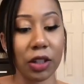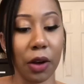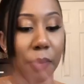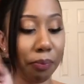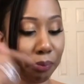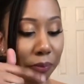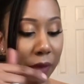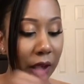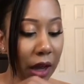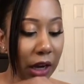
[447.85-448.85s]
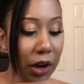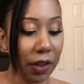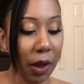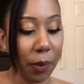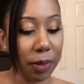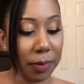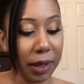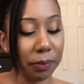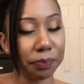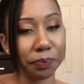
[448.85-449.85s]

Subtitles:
so gotta carry that with me.